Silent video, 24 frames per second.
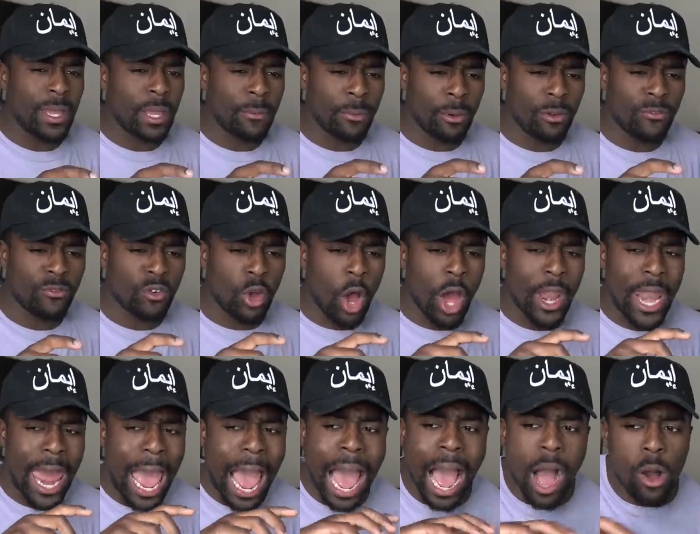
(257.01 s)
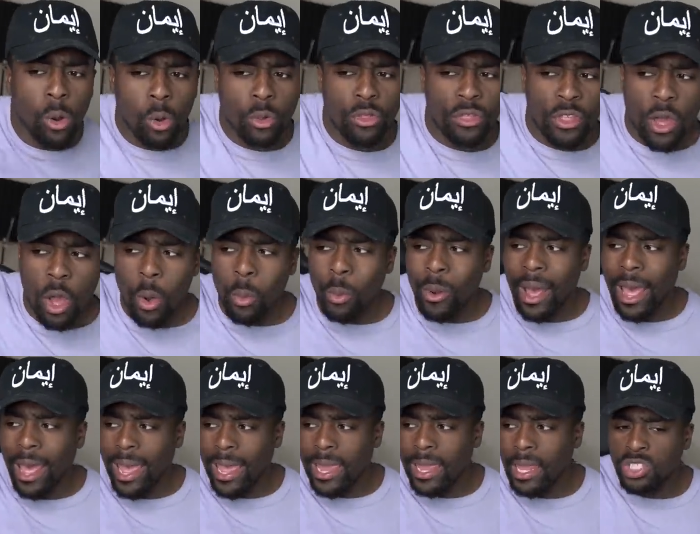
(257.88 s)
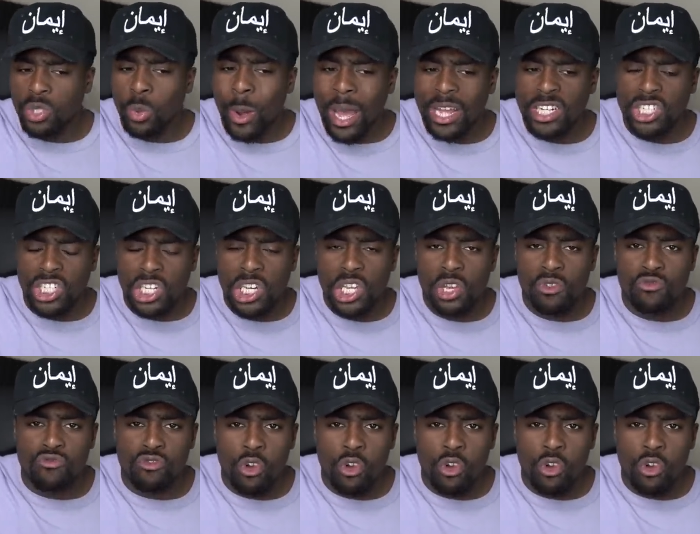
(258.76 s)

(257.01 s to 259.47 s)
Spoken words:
People have gone out their way to actually